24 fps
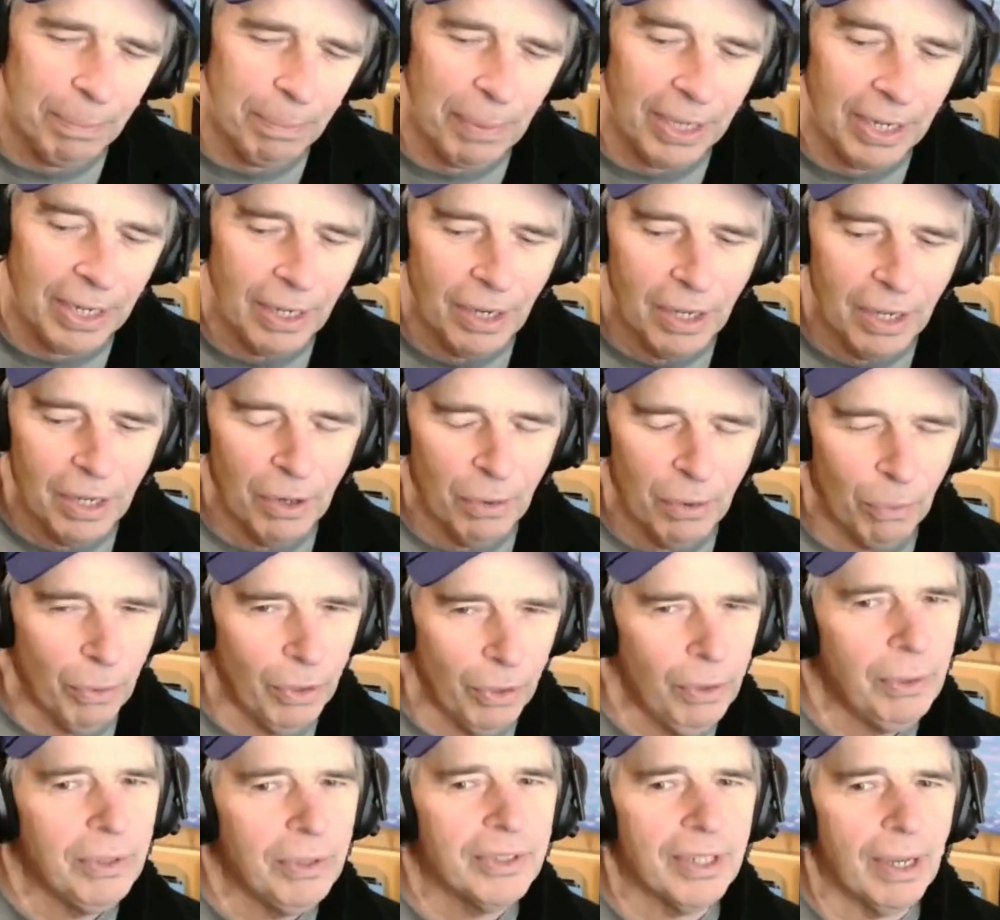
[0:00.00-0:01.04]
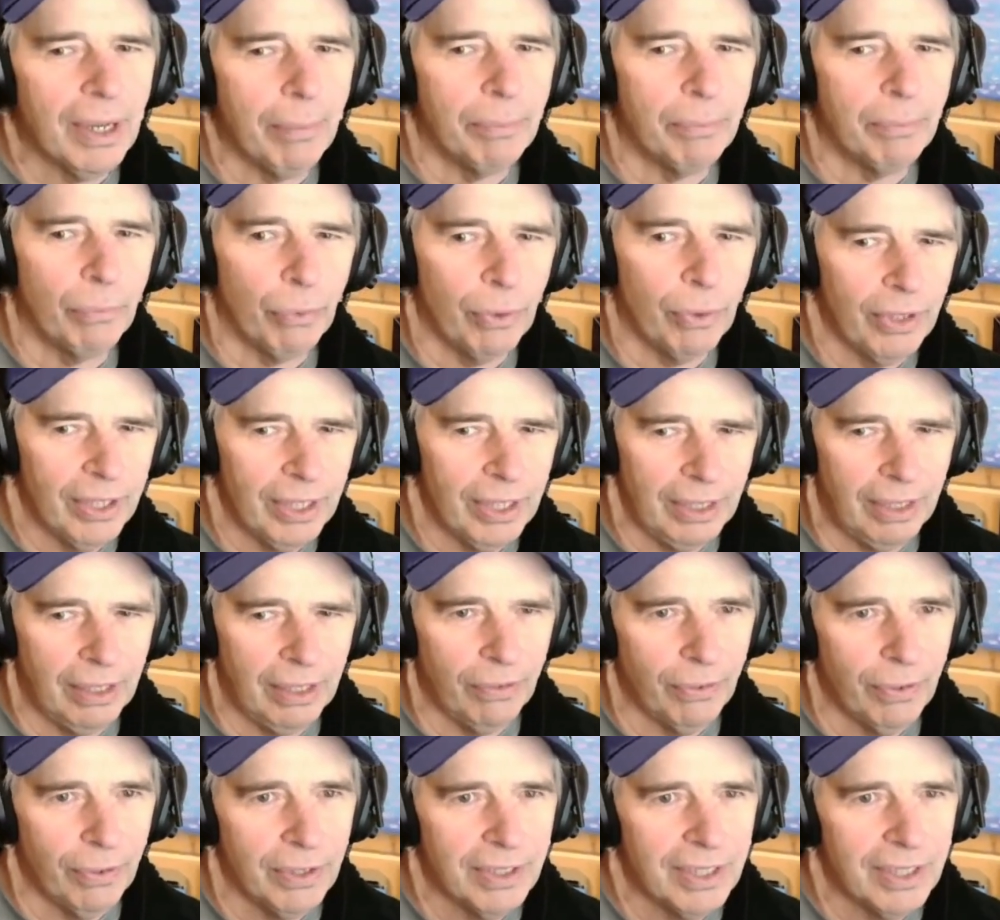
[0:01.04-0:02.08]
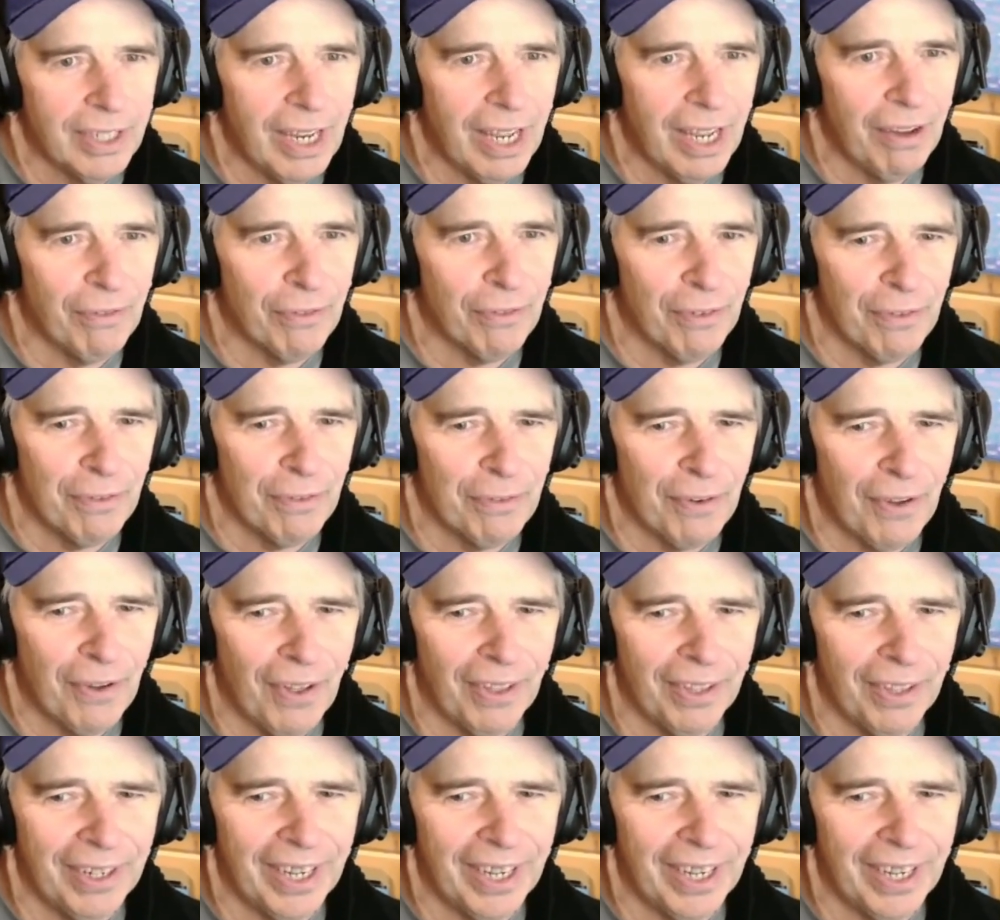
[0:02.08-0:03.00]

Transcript: But we're doing something really different today for the fall.